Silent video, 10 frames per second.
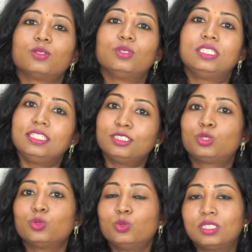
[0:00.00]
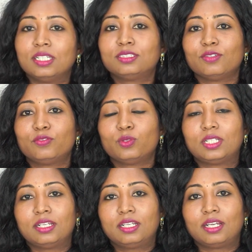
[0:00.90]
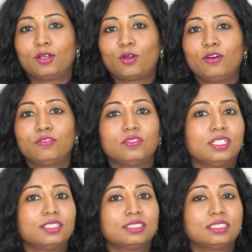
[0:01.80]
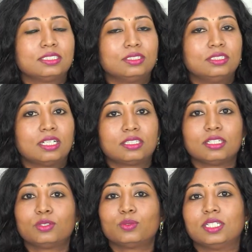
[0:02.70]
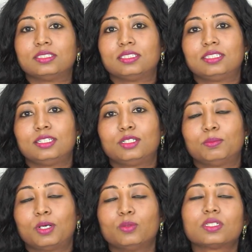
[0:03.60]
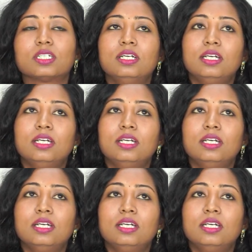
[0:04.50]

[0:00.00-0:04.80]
So these two things, if you take care of, there is nothing to hesitate about.